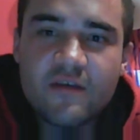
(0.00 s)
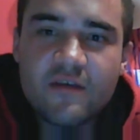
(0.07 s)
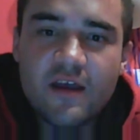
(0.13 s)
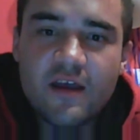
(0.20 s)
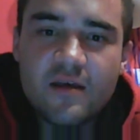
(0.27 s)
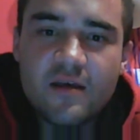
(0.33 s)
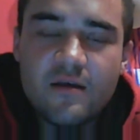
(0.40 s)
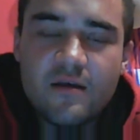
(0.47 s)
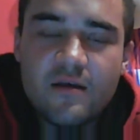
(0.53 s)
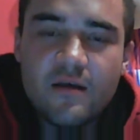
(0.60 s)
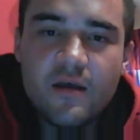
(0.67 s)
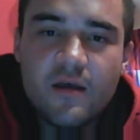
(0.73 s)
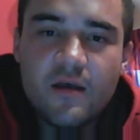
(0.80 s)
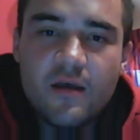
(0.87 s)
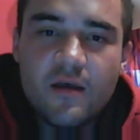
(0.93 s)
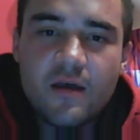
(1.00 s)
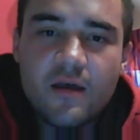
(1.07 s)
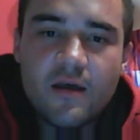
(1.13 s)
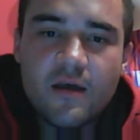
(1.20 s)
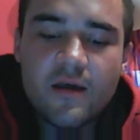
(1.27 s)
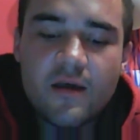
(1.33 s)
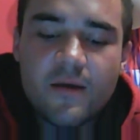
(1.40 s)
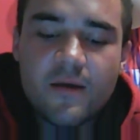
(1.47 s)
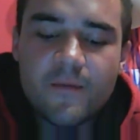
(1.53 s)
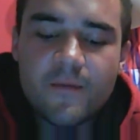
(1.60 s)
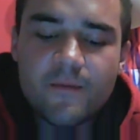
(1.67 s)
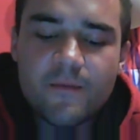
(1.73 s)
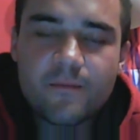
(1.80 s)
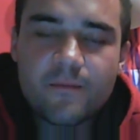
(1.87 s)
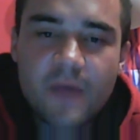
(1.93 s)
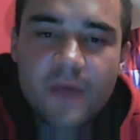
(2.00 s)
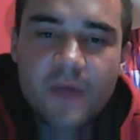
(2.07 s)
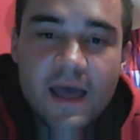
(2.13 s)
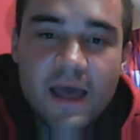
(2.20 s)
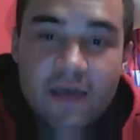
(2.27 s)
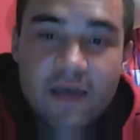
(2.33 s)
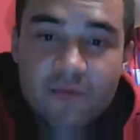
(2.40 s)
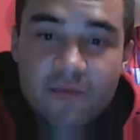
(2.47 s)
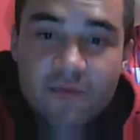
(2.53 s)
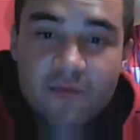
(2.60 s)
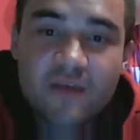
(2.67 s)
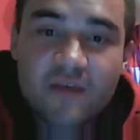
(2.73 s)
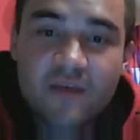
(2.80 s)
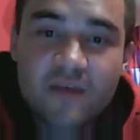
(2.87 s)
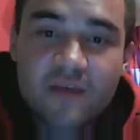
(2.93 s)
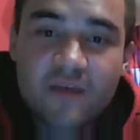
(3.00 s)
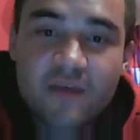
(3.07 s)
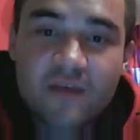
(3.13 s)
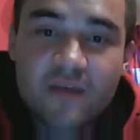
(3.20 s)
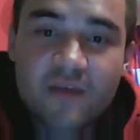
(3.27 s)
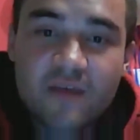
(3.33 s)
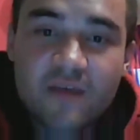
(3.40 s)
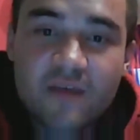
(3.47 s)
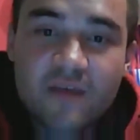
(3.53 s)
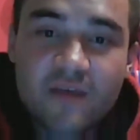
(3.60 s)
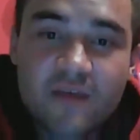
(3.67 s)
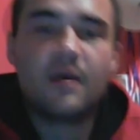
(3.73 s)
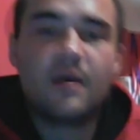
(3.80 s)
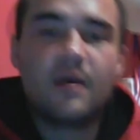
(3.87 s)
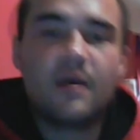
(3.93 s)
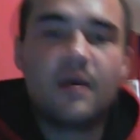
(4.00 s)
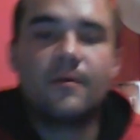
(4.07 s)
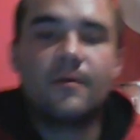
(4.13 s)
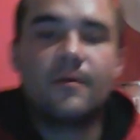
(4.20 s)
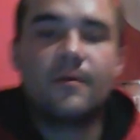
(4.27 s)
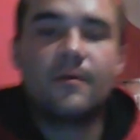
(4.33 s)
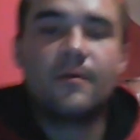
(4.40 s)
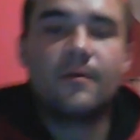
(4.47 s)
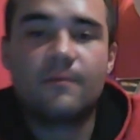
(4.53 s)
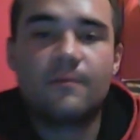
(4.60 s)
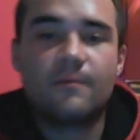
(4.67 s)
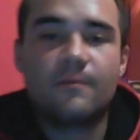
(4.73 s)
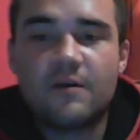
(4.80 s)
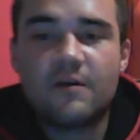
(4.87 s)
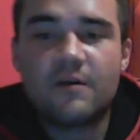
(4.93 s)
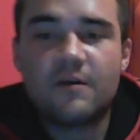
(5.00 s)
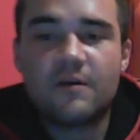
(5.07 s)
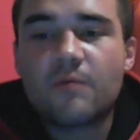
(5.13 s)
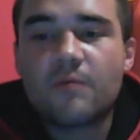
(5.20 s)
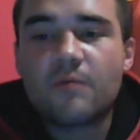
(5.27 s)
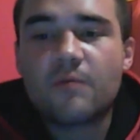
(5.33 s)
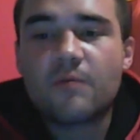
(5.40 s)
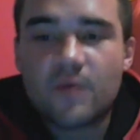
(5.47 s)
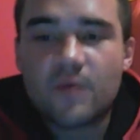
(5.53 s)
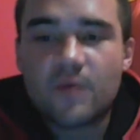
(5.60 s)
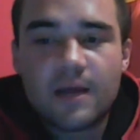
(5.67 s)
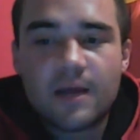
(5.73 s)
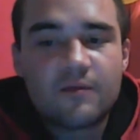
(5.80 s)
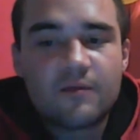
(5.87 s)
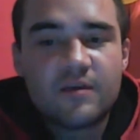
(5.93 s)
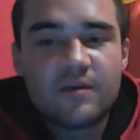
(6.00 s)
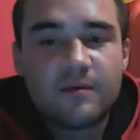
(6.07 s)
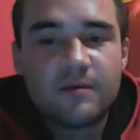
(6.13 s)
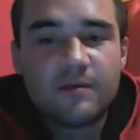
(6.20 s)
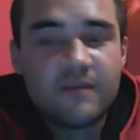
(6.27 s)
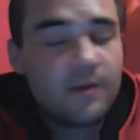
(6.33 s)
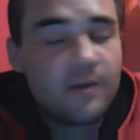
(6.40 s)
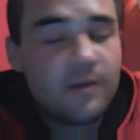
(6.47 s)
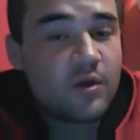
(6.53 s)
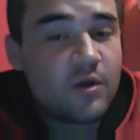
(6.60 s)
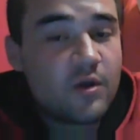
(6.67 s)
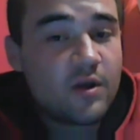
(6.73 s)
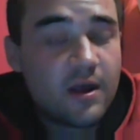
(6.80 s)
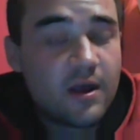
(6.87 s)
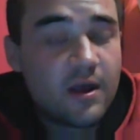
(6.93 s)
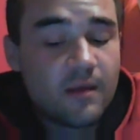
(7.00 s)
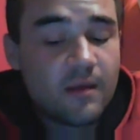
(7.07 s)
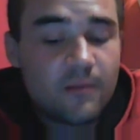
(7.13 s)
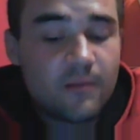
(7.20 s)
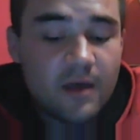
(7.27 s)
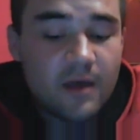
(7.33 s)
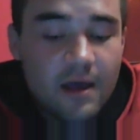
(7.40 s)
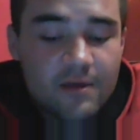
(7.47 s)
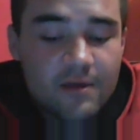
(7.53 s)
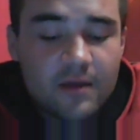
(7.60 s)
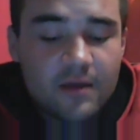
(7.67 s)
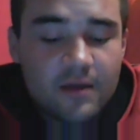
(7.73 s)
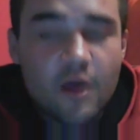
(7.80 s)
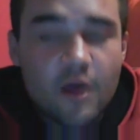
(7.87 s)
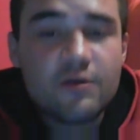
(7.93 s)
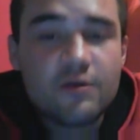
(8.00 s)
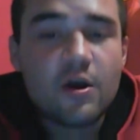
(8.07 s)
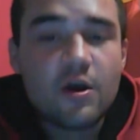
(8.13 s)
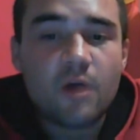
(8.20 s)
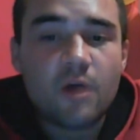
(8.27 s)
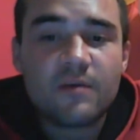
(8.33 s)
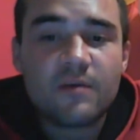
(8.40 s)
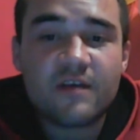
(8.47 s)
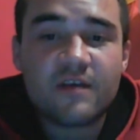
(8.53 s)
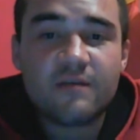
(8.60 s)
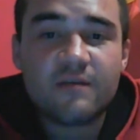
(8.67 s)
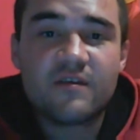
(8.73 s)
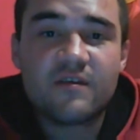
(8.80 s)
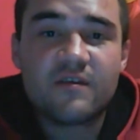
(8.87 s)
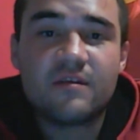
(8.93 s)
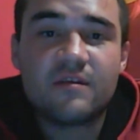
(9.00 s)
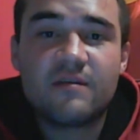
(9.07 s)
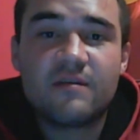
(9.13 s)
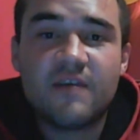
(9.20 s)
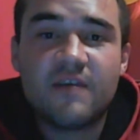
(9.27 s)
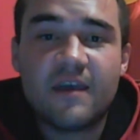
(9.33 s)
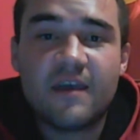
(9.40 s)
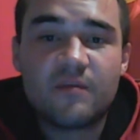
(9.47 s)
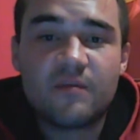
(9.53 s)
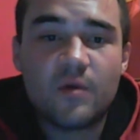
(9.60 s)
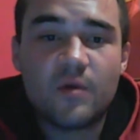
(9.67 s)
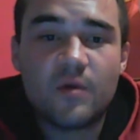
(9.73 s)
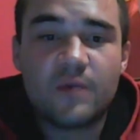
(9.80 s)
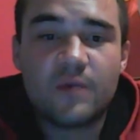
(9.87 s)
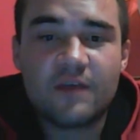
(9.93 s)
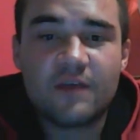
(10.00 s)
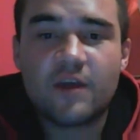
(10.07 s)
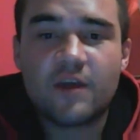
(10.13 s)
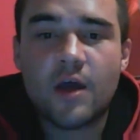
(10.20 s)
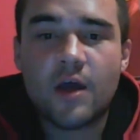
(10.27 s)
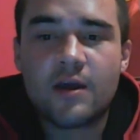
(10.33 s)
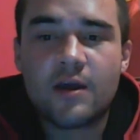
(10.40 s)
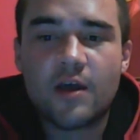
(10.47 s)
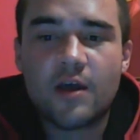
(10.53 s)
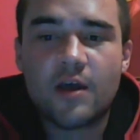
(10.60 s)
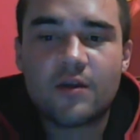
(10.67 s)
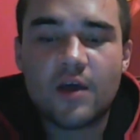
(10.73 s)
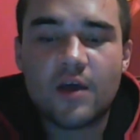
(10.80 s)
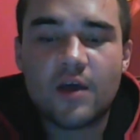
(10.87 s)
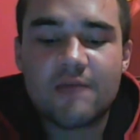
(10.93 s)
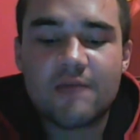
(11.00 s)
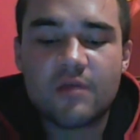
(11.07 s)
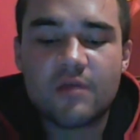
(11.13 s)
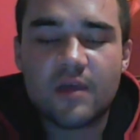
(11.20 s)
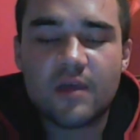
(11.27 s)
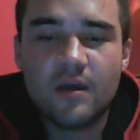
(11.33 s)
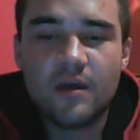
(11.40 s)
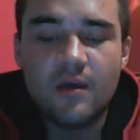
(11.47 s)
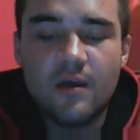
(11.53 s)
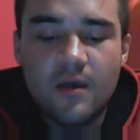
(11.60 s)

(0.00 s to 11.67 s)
seller. I have my send button. I'm very smart when it comes to TBC. I'm not. Don't regard myself as a TBC expert because I know I don't know everything.